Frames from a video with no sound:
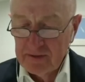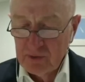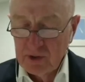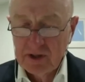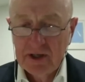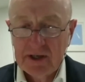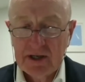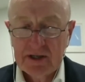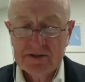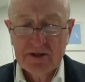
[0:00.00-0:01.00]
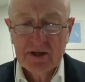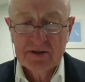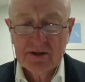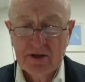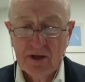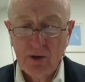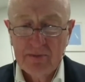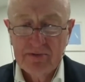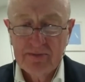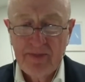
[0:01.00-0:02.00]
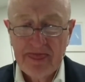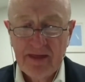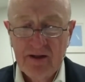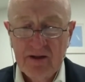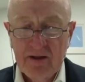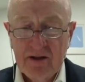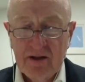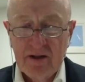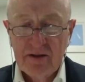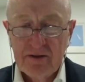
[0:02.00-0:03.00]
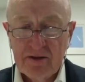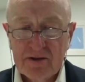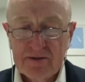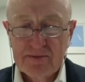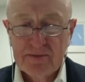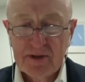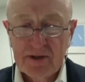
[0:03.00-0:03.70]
we could get our star to go up, then